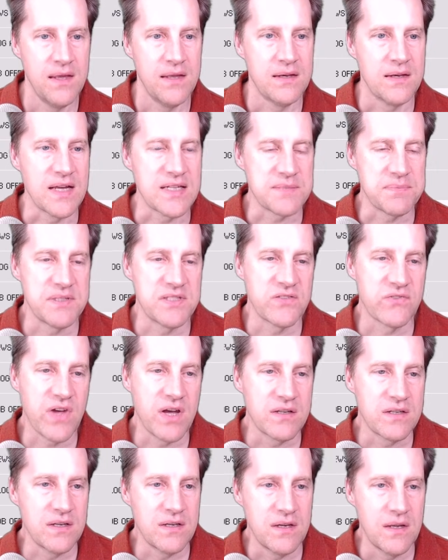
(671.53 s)
Next piece of
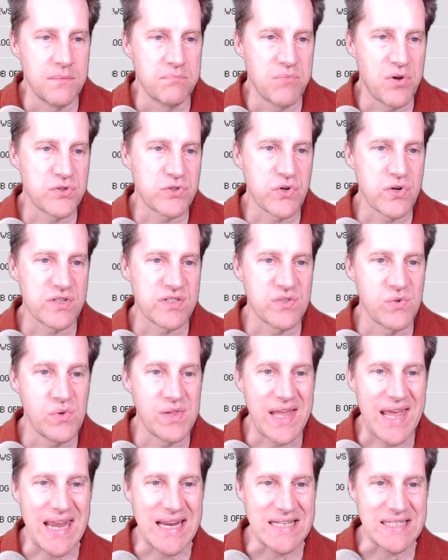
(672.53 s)
content,
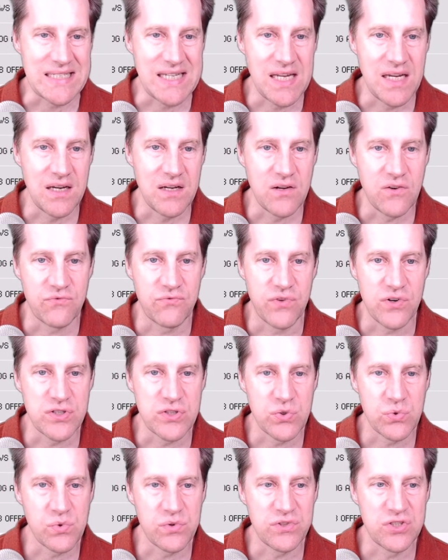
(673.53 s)
PostgreSQL 18
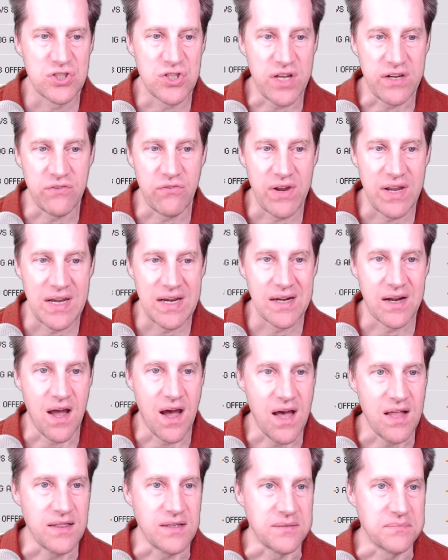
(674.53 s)
virtual generated
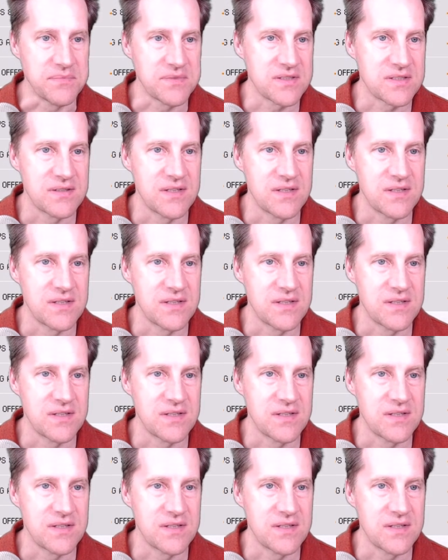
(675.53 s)
columns.